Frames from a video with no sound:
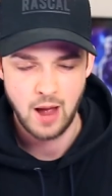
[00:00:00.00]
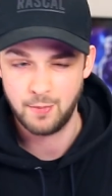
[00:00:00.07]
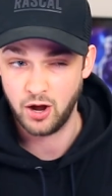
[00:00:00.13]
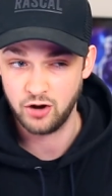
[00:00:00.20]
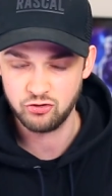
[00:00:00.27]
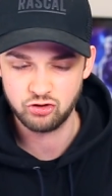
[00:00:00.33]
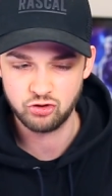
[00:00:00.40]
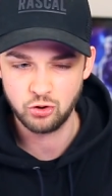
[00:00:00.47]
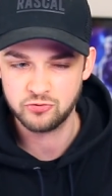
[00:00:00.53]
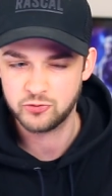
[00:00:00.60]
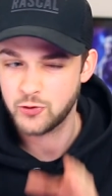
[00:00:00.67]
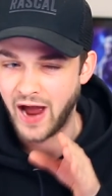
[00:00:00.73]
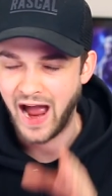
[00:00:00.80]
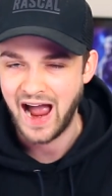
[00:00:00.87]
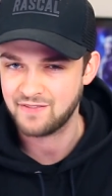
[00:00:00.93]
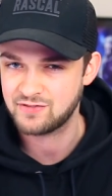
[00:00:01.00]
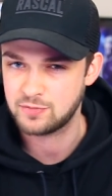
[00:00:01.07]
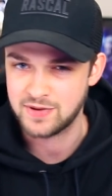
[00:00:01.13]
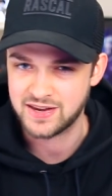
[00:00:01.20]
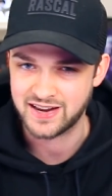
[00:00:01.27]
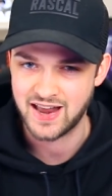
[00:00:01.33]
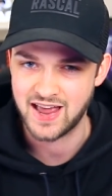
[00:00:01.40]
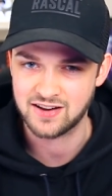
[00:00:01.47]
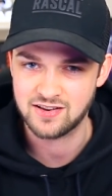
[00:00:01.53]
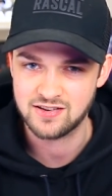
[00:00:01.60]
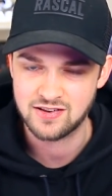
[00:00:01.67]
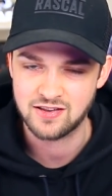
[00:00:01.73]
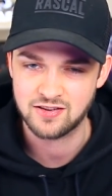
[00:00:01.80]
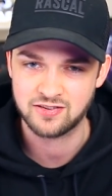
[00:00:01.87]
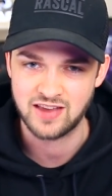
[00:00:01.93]
I'm unsure if you have to be connected
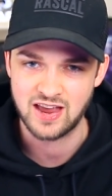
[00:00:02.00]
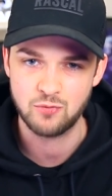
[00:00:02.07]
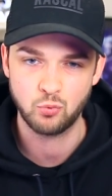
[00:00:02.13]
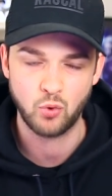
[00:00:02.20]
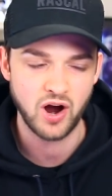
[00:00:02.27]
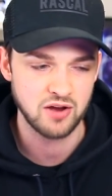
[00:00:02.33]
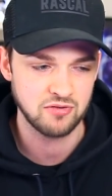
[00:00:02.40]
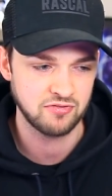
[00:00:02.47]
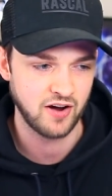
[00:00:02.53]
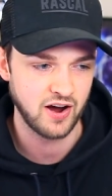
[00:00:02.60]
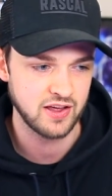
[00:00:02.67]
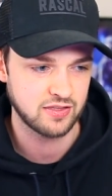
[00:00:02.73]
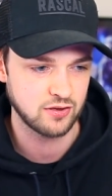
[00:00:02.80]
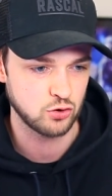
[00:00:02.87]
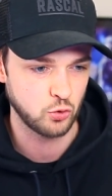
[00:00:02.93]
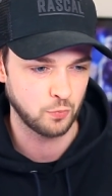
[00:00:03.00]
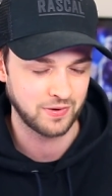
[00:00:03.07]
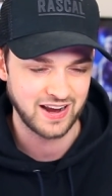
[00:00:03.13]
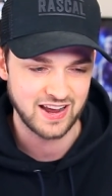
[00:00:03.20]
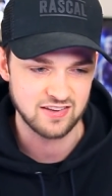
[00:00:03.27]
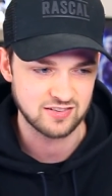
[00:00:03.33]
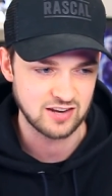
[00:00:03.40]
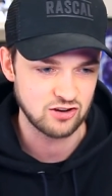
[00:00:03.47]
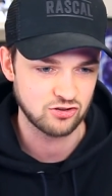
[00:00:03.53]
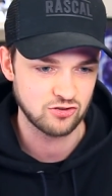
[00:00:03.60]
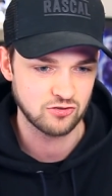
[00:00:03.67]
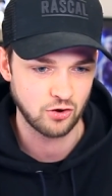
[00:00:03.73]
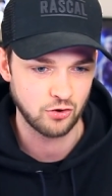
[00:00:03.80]
to the same Wi-Fi that your PlayStation's